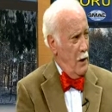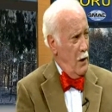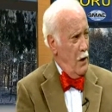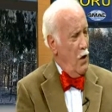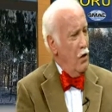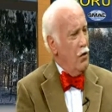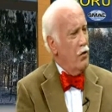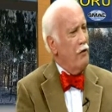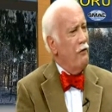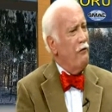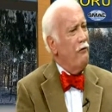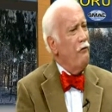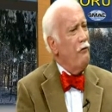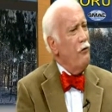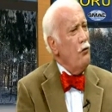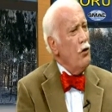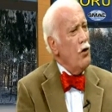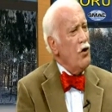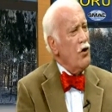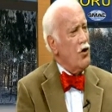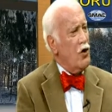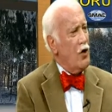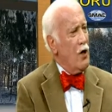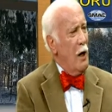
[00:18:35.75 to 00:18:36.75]
the
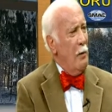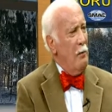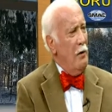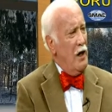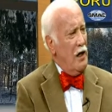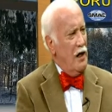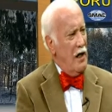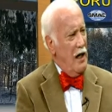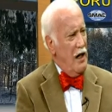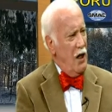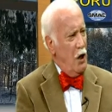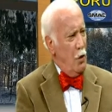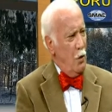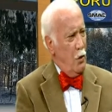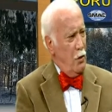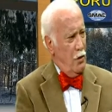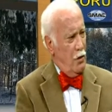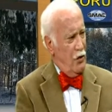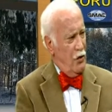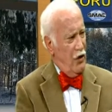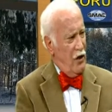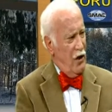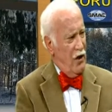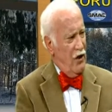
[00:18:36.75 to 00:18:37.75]
first among
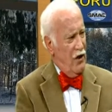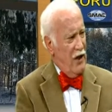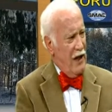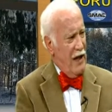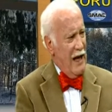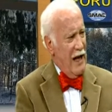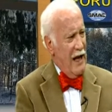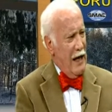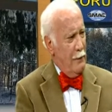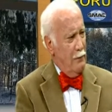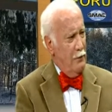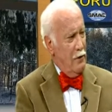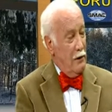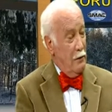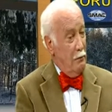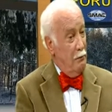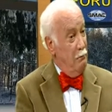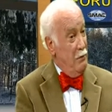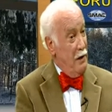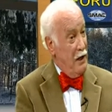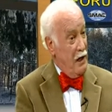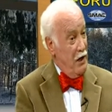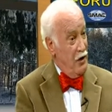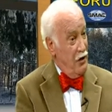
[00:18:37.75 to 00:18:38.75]
equals in the cabinet,
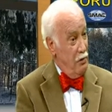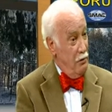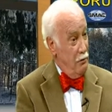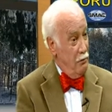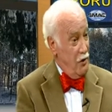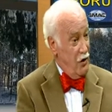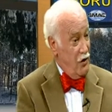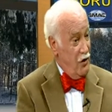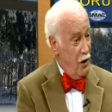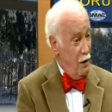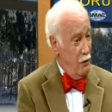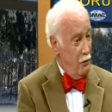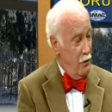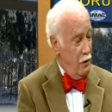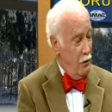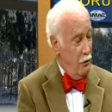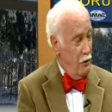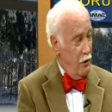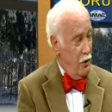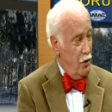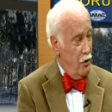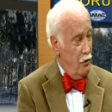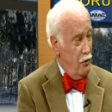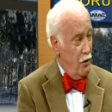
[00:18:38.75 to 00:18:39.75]
because the Secretary
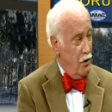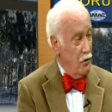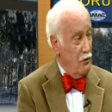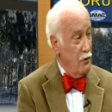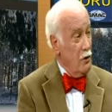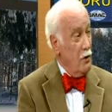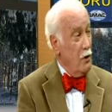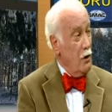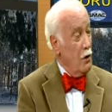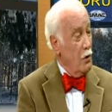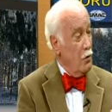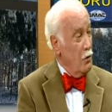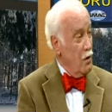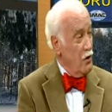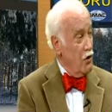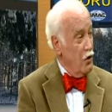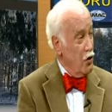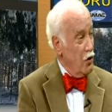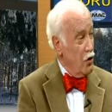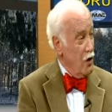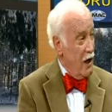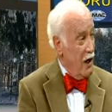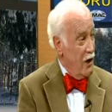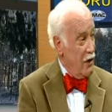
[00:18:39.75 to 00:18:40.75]
of the Treasury was in
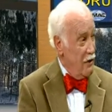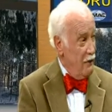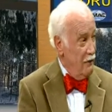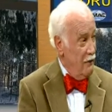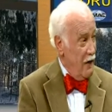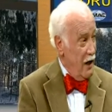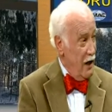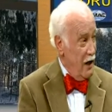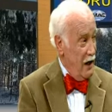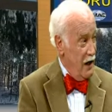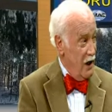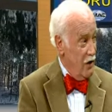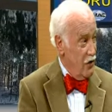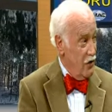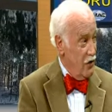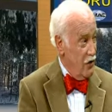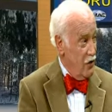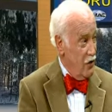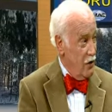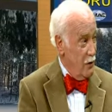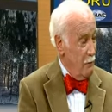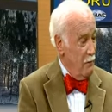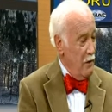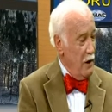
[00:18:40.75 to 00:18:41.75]
charge of
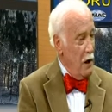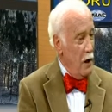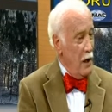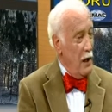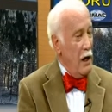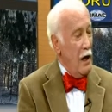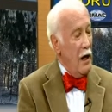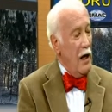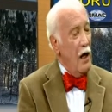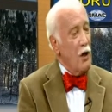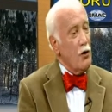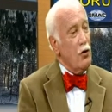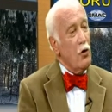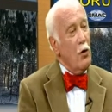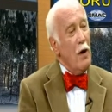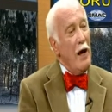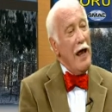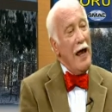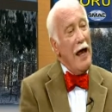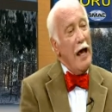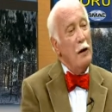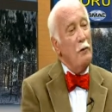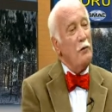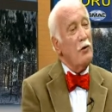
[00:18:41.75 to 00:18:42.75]
finances. Right. And so
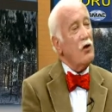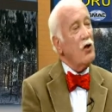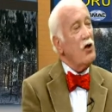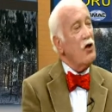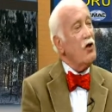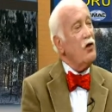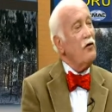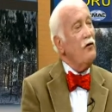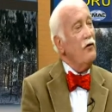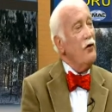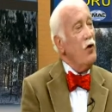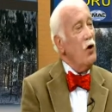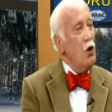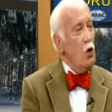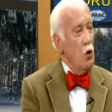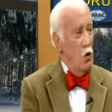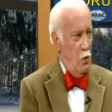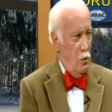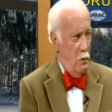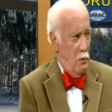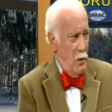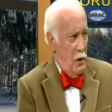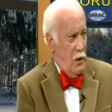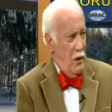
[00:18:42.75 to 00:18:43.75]
Hamilton's view
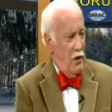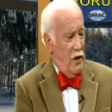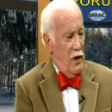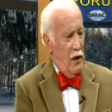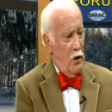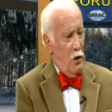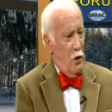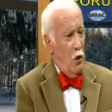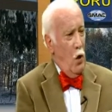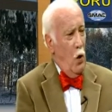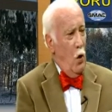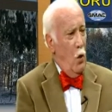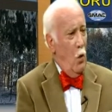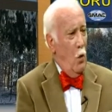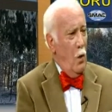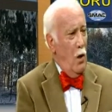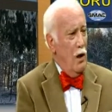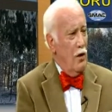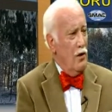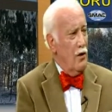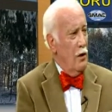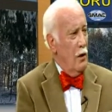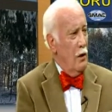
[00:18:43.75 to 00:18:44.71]
then. I think was, Hamilton was